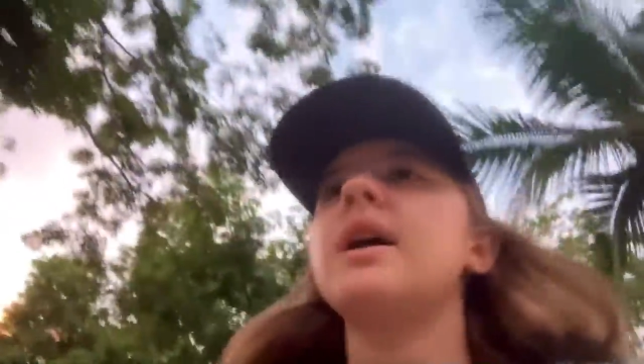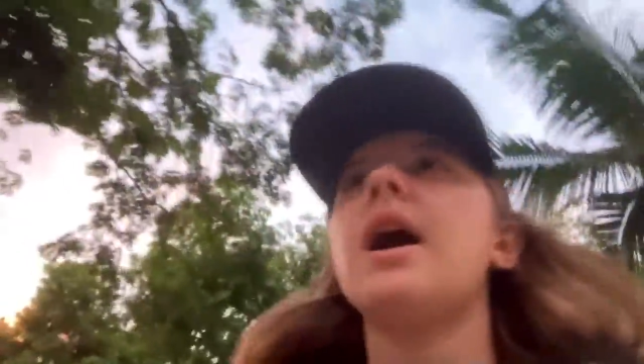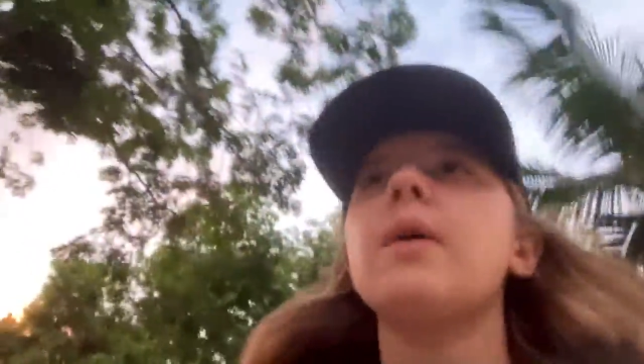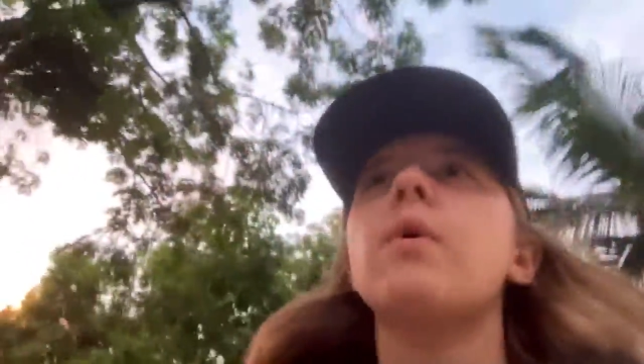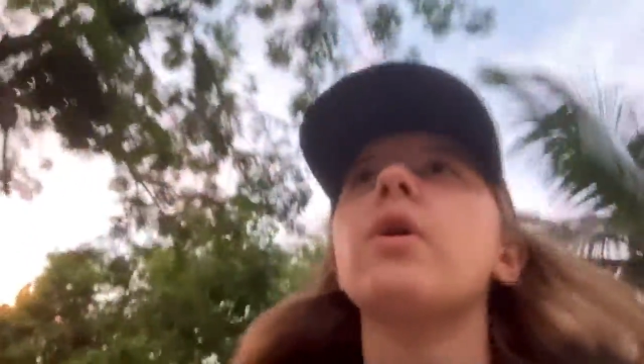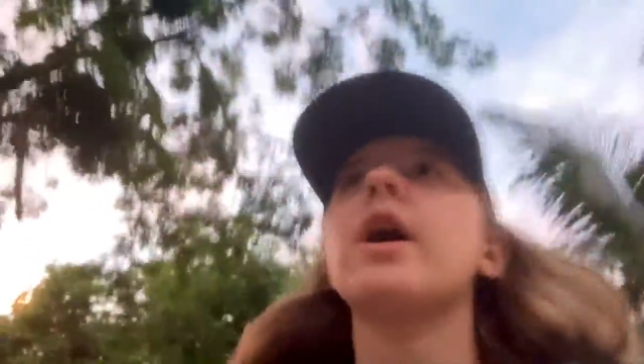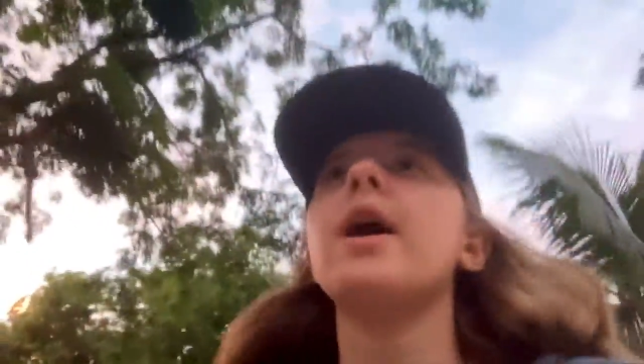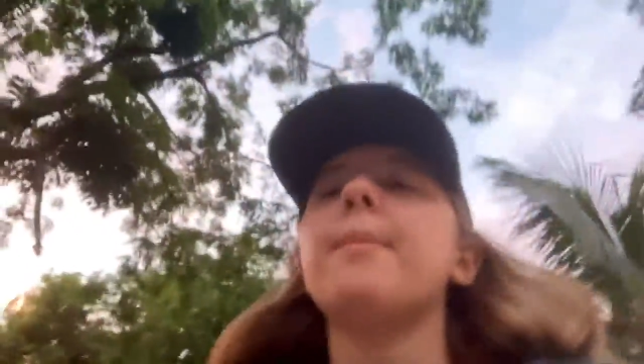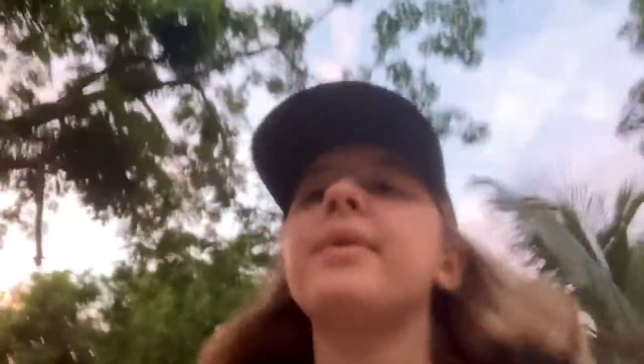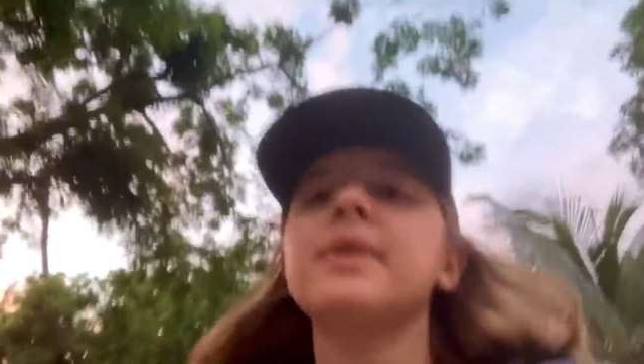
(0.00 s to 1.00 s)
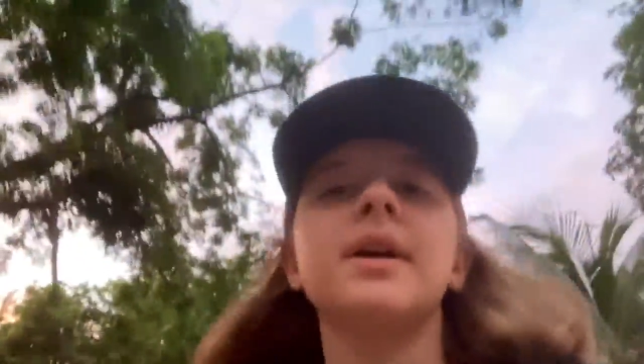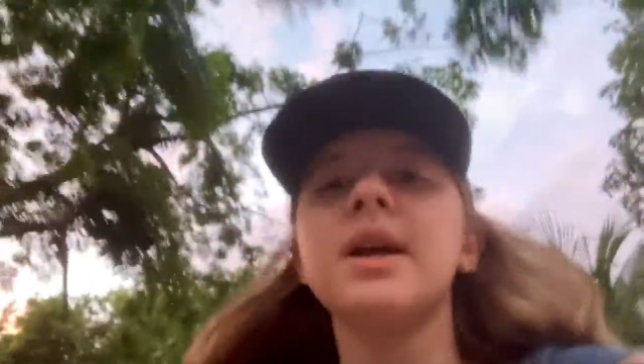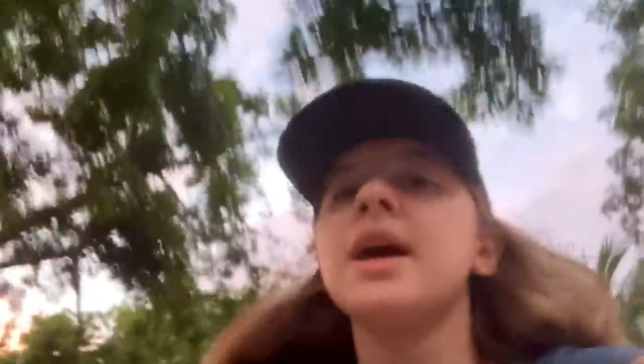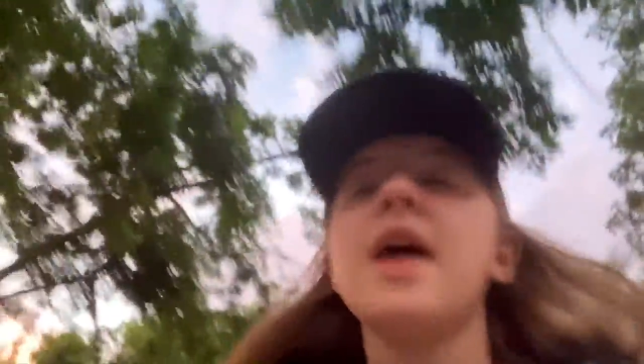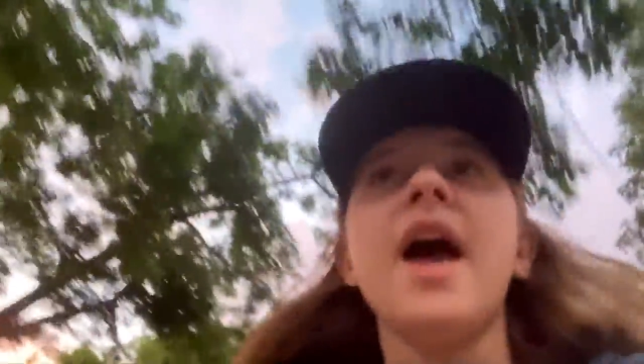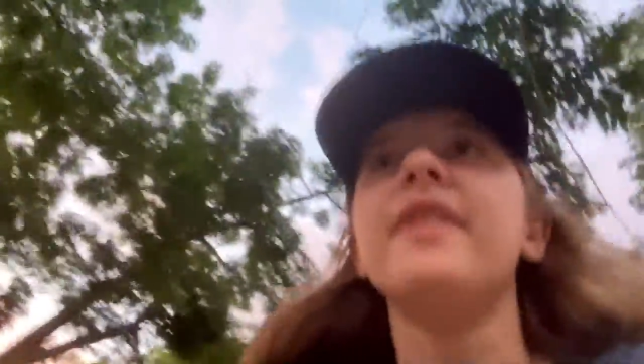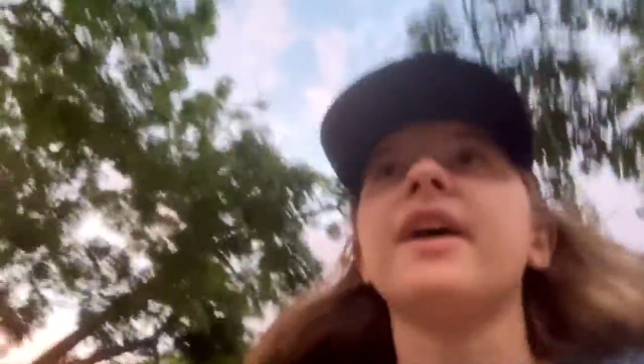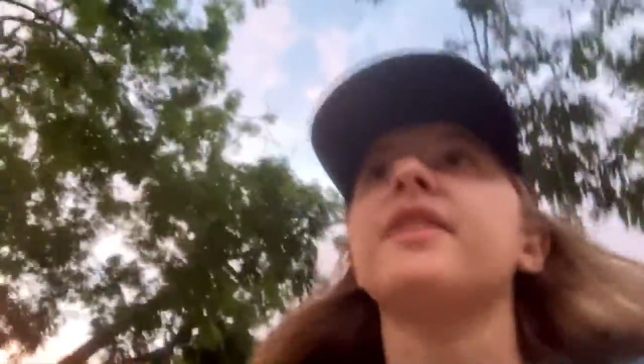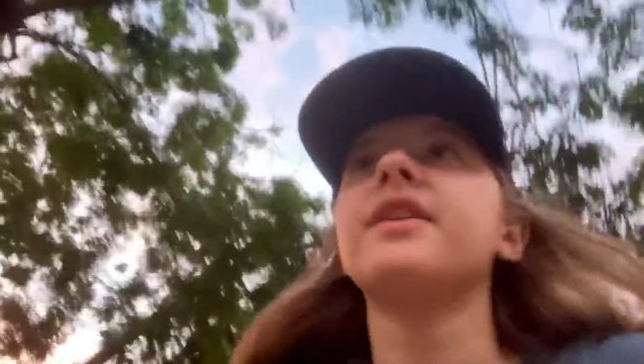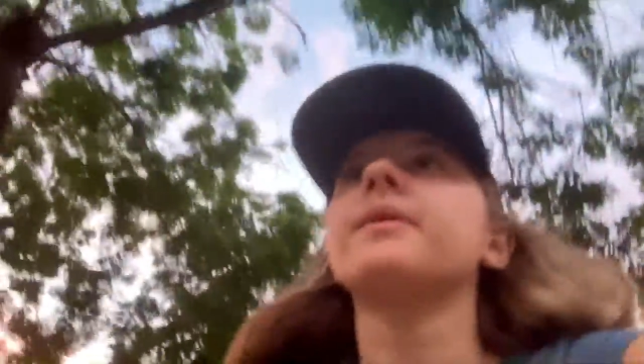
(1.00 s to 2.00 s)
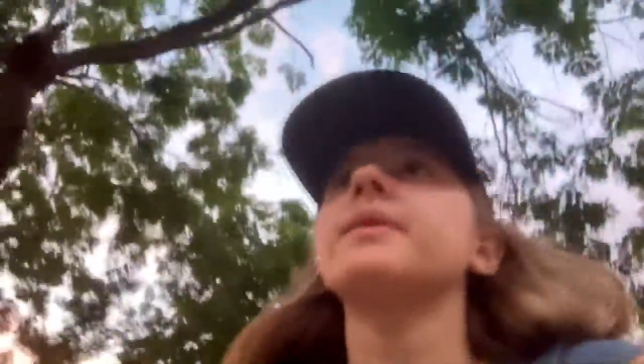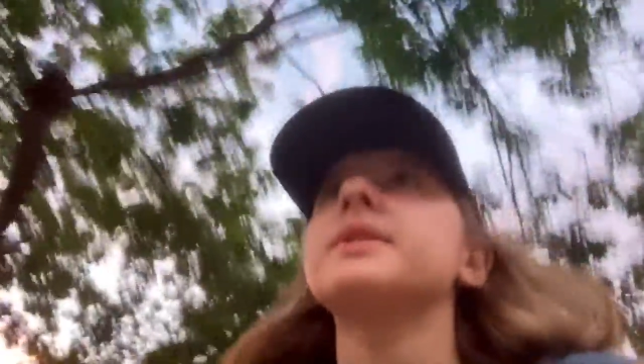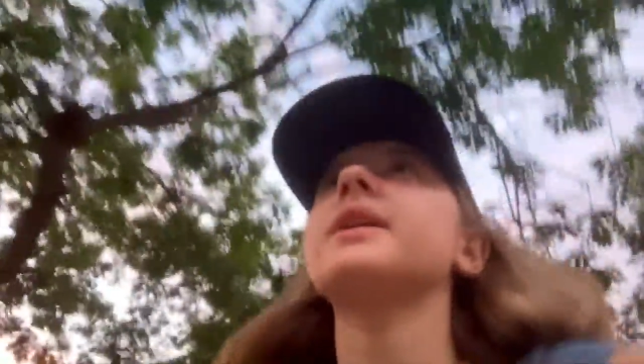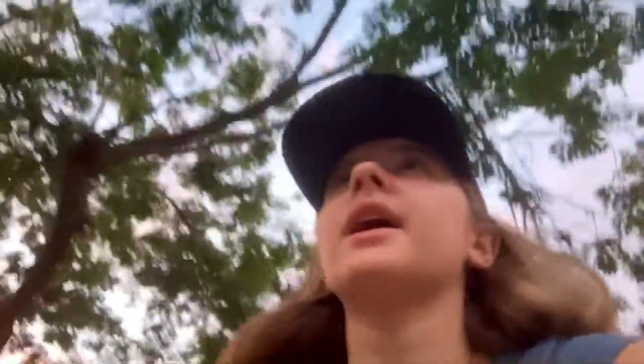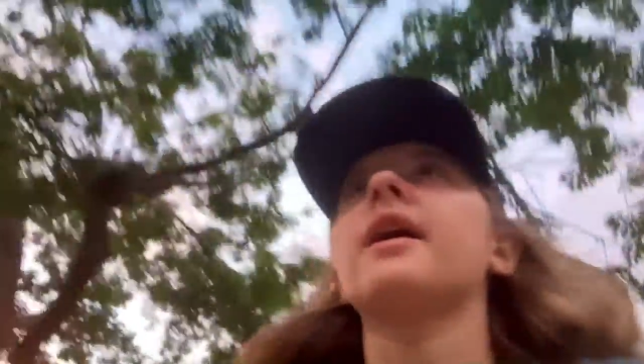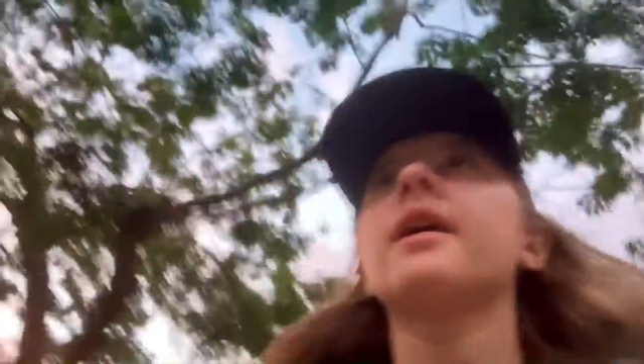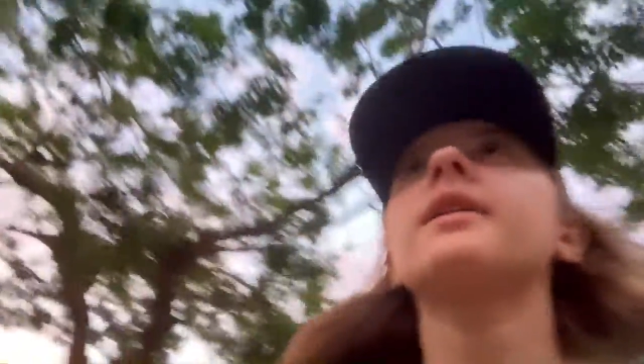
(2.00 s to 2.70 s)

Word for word: I woke up and that thing was there.